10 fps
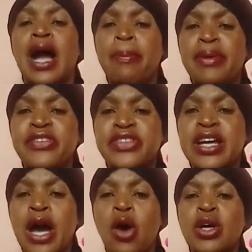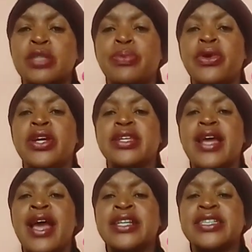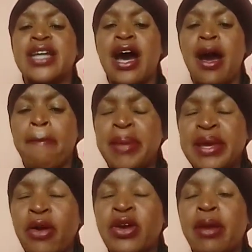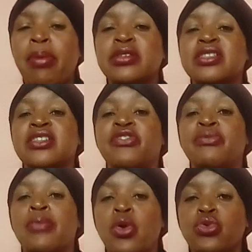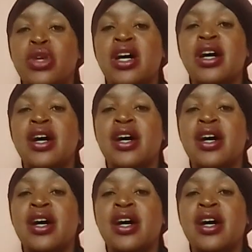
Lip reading: uplifting our spirit and yeah, being on a positive mode,